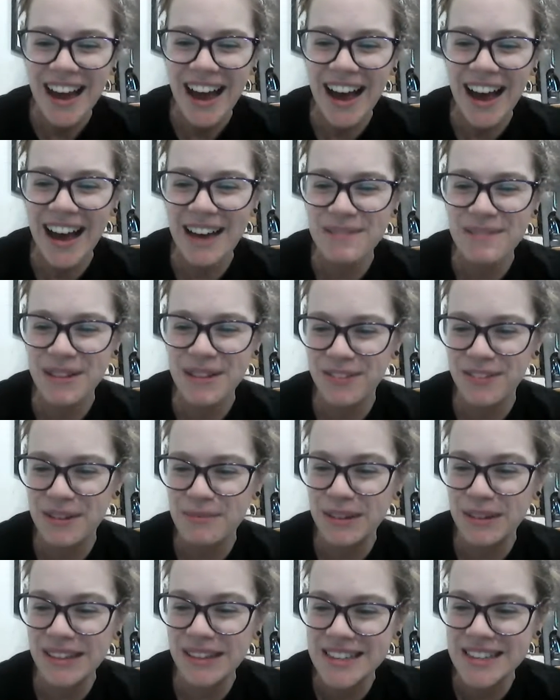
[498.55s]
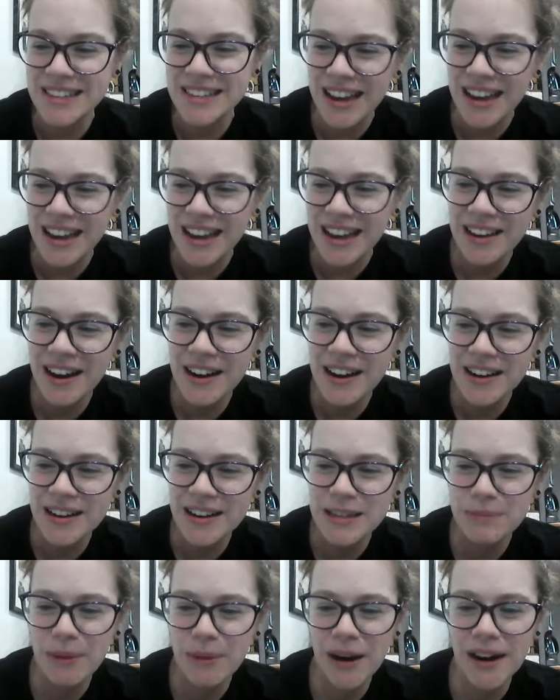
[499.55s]
And from Melissa, the
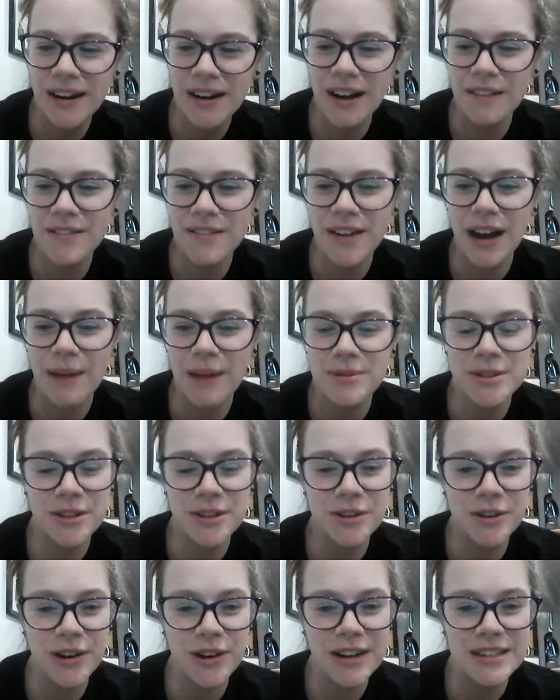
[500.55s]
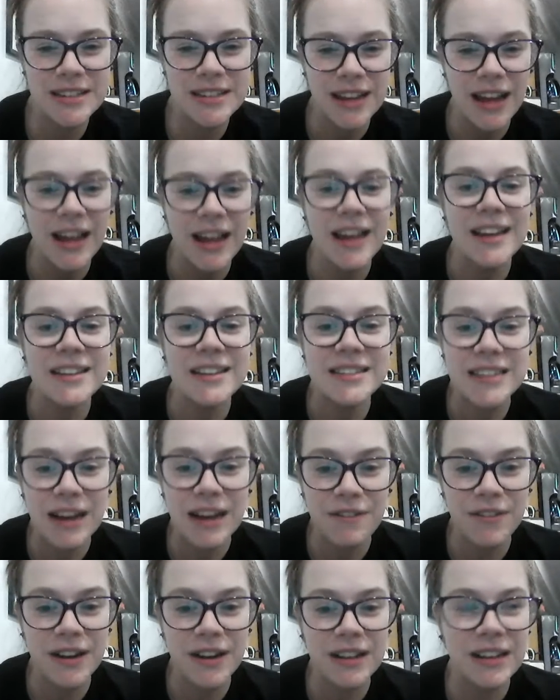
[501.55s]
hardest part of the obstacle course,
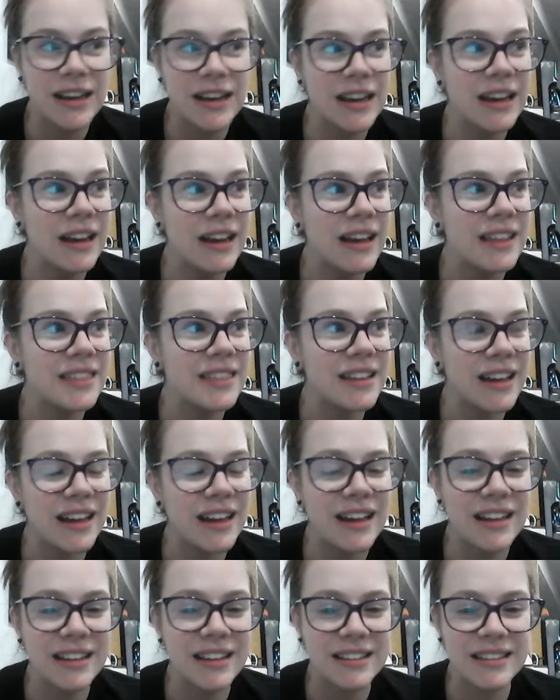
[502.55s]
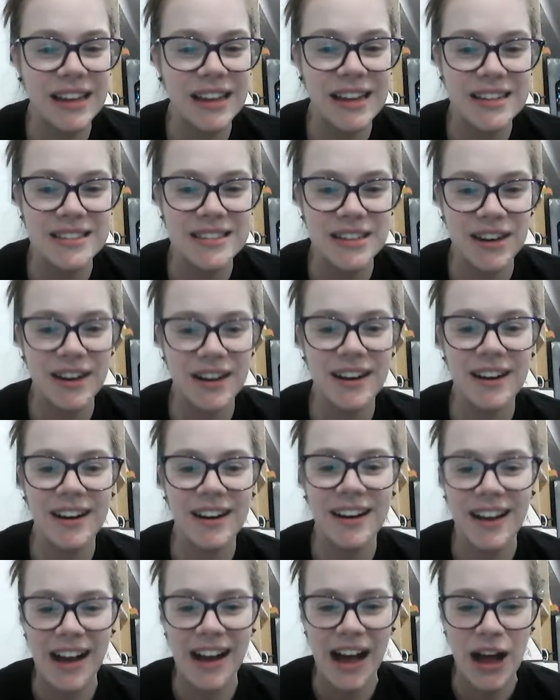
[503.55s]
definitely the
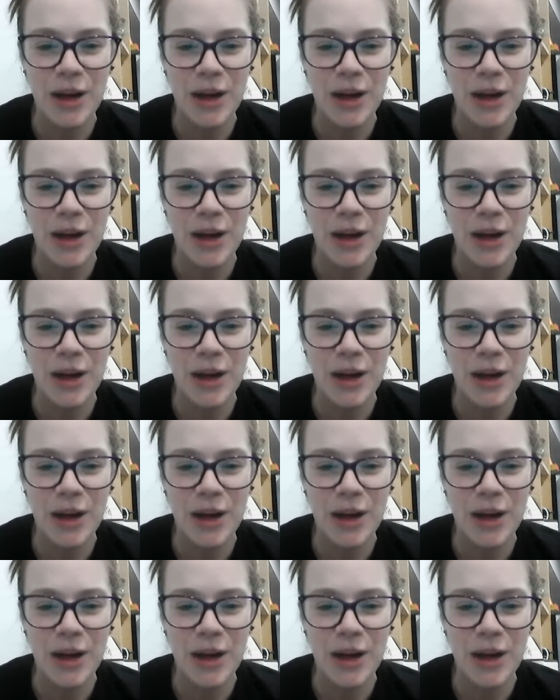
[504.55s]
laser